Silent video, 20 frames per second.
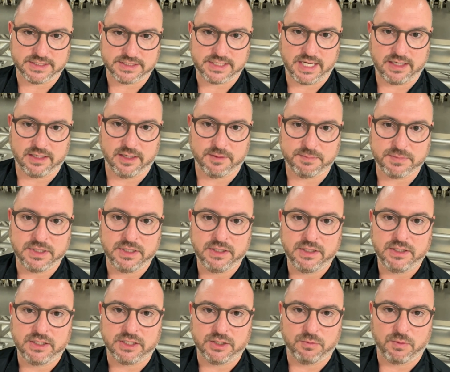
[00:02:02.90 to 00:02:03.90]
setup,
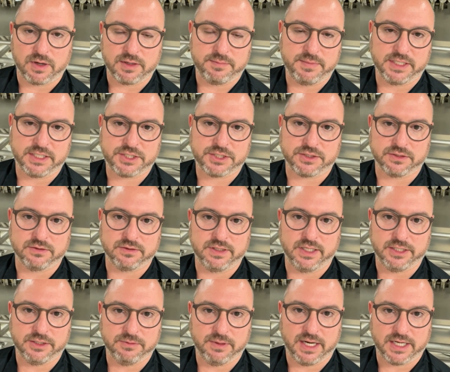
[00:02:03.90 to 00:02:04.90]
you want to make sure
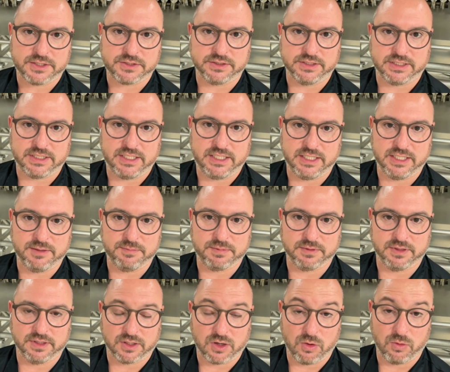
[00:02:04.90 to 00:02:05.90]
that you actually keep
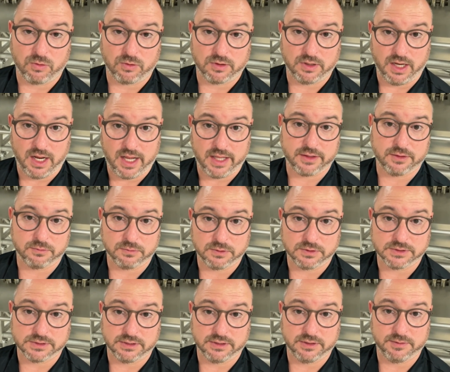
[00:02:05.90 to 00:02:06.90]
the corn on the
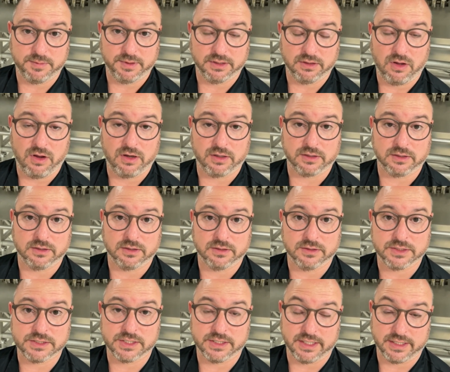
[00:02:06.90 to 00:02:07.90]
rolls a little bit longer
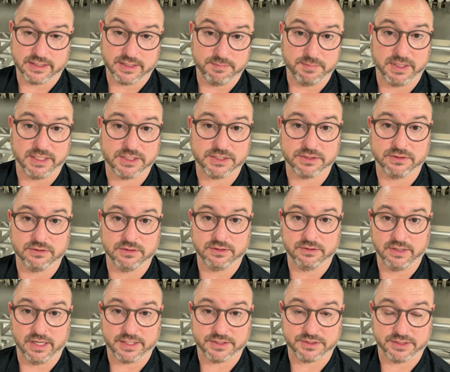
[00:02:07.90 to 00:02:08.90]
so that they make sure you
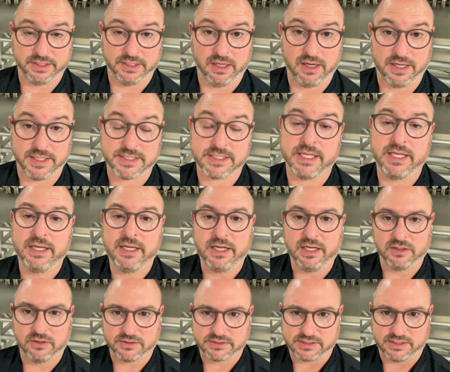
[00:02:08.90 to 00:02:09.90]
actually get husk.
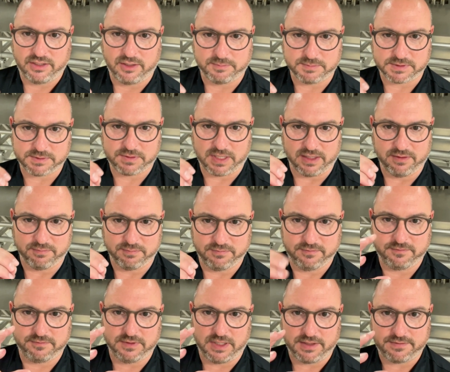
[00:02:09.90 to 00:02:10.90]
It also helps kind of
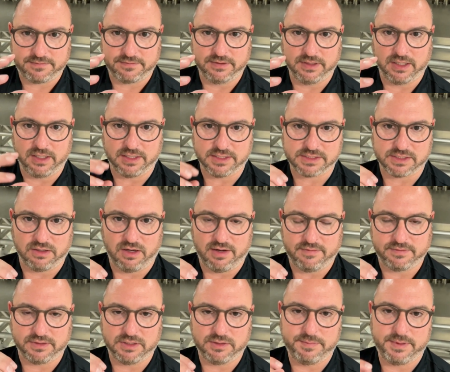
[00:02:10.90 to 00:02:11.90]
fluff the husk
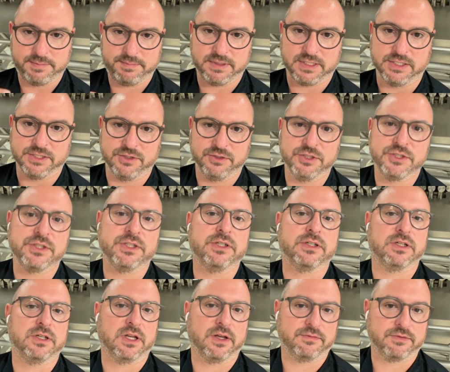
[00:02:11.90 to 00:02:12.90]
off a little bit because usually you're
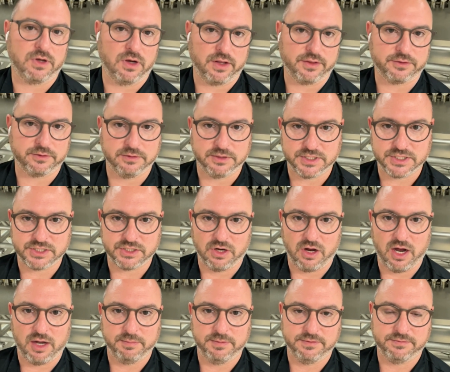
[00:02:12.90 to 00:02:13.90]
going to have gone through a
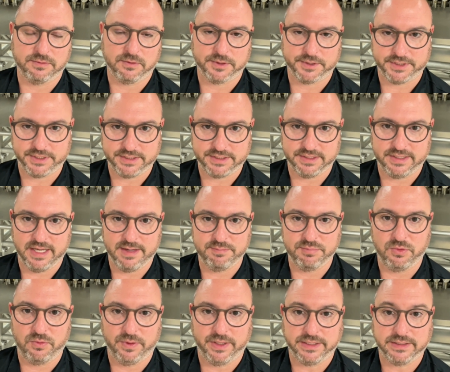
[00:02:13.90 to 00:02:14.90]
saw before you get to that
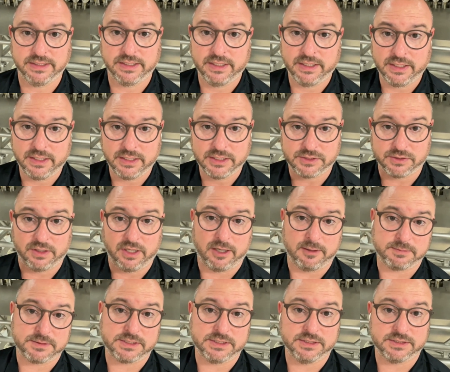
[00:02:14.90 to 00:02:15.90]
point. So it
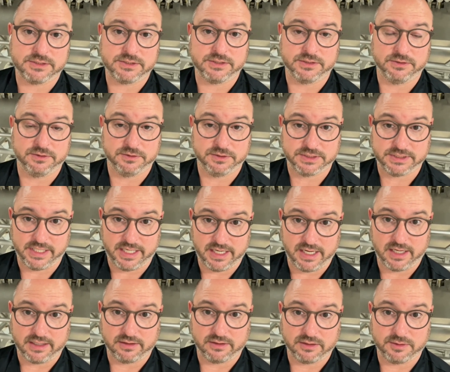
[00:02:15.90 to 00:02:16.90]
helps it to stay
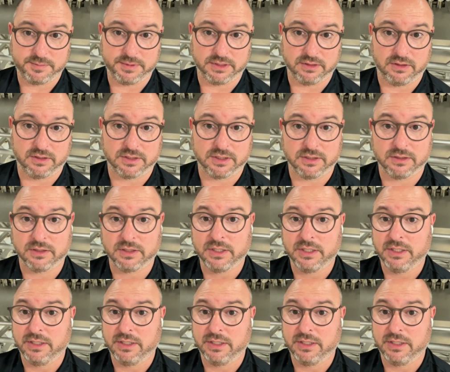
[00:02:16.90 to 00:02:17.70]
on a little bit longer,